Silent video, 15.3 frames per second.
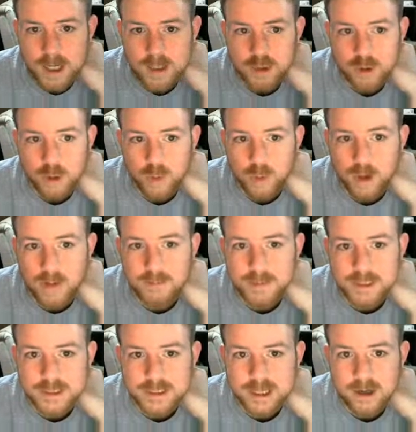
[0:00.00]
a newer one.
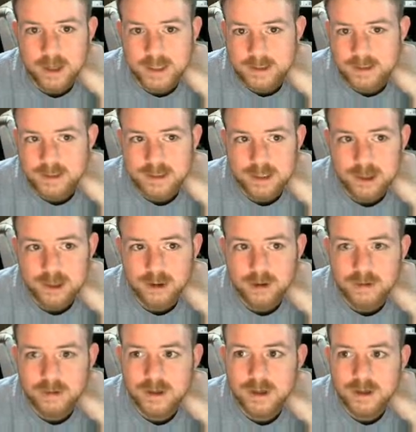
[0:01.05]
But still, it
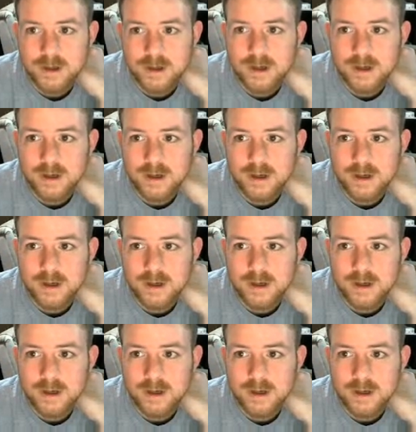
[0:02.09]
still
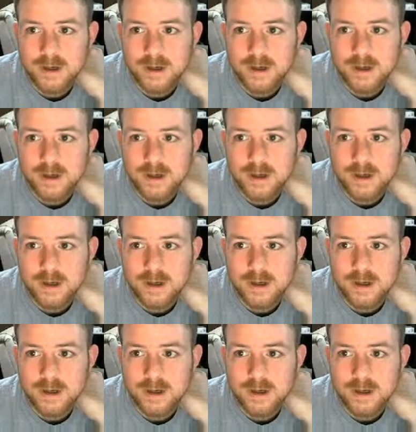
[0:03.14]
works really, really good.